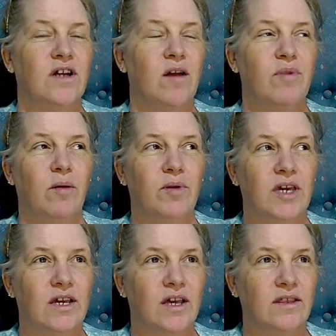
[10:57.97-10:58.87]
I probably
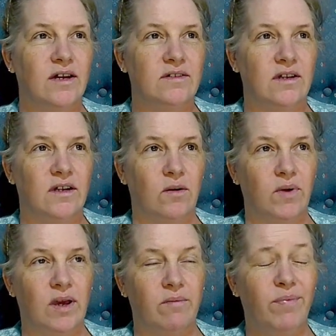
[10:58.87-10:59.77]
could get that done in a
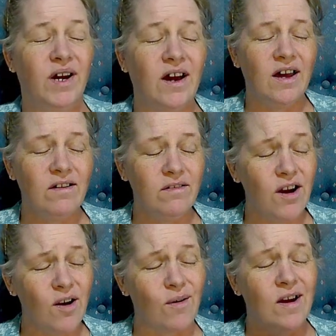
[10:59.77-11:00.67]
week, but don't
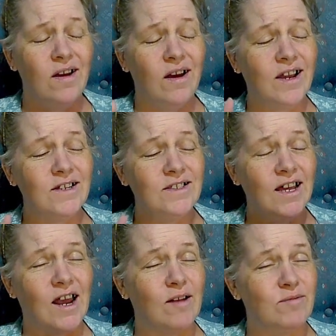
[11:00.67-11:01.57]
know. Like I
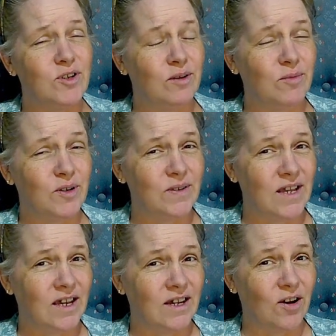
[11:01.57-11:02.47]
said, I'm doing
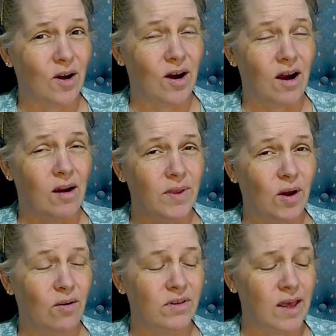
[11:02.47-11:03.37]
mosaic. I'm the
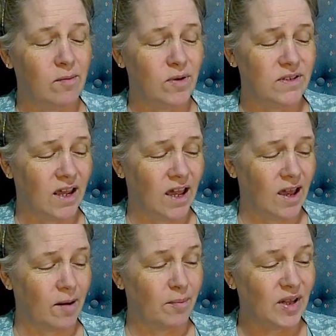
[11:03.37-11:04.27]
overlay
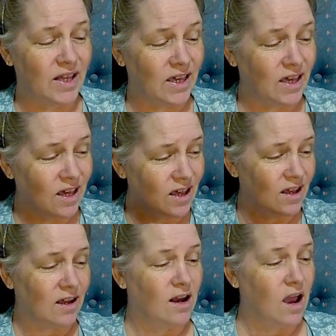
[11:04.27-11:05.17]
mosaic blanket.
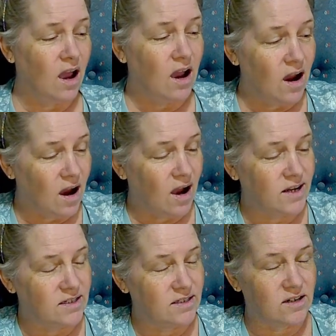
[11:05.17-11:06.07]
I
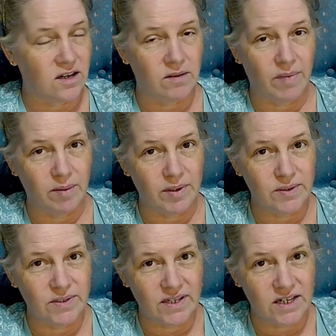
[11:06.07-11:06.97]
just started my blue
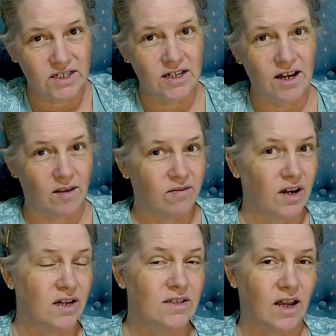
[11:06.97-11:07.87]
section. I'm
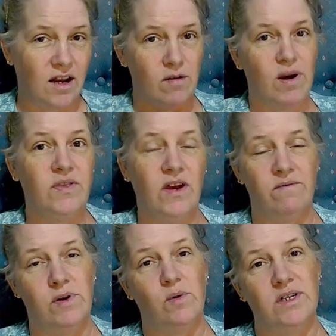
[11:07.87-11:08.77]
very excited about that.
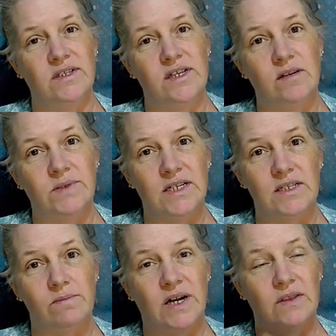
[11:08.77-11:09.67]
If you want to see updates
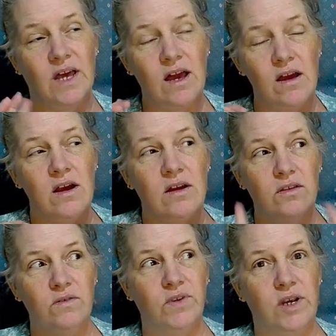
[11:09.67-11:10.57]
about that,
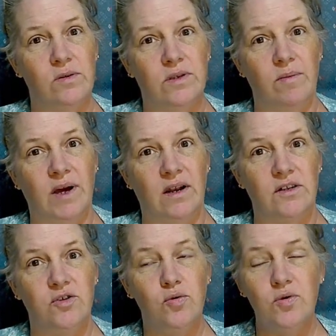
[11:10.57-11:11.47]
those videos come out
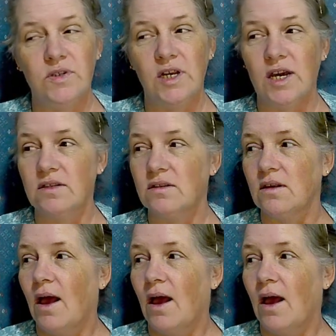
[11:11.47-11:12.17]
on Tuesdays.